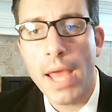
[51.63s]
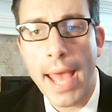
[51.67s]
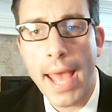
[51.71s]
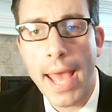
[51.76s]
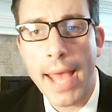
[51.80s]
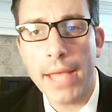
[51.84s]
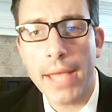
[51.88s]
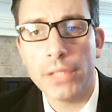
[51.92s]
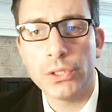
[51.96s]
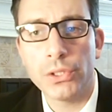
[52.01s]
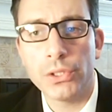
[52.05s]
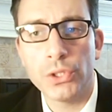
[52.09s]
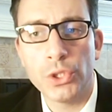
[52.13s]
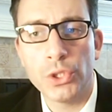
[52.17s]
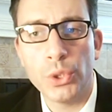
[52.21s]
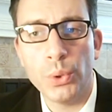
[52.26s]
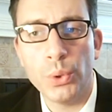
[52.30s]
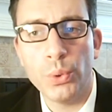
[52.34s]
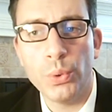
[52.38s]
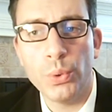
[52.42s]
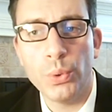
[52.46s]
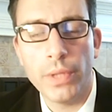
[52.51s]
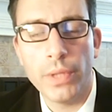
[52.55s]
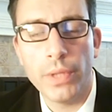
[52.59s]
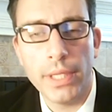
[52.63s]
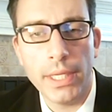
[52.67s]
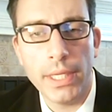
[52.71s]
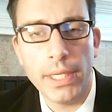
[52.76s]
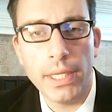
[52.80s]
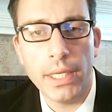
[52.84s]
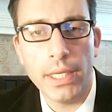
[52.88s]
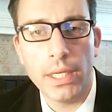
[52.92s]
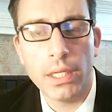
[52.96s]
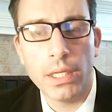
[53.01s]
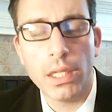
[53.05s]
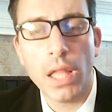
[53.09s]
as to
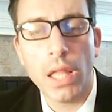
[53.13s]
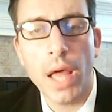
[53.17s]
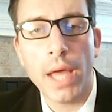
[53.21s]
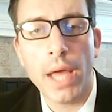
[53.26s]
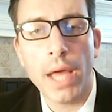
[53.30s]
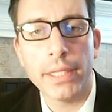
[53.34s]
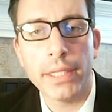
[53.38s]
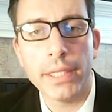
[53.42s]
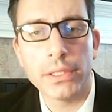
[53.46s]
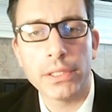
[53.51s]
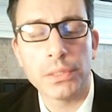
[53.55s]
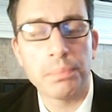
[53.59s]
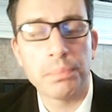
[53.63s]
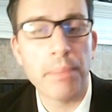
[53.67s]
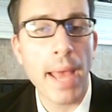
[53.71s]
the client's